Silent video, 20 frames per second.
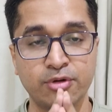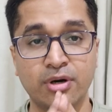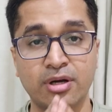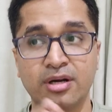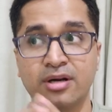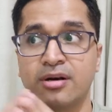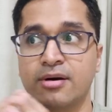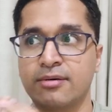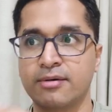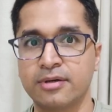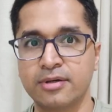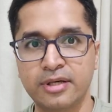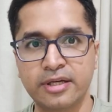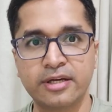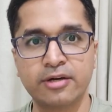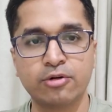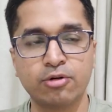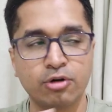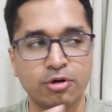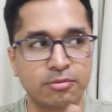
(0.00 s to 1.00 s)
You are in
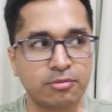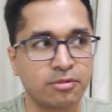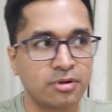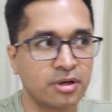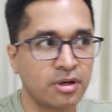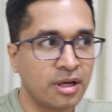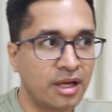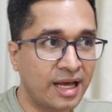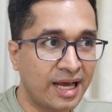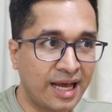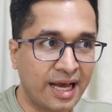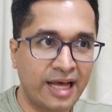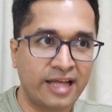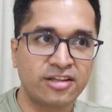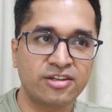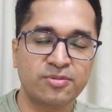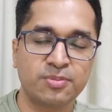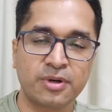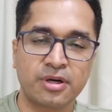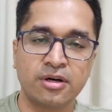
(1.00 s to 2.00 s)
really good
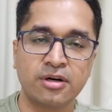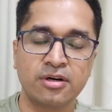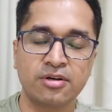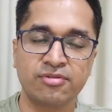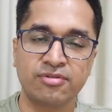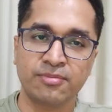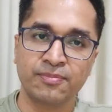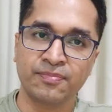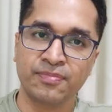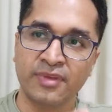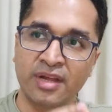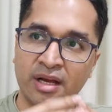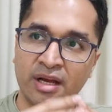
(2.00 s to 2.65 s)
hands, because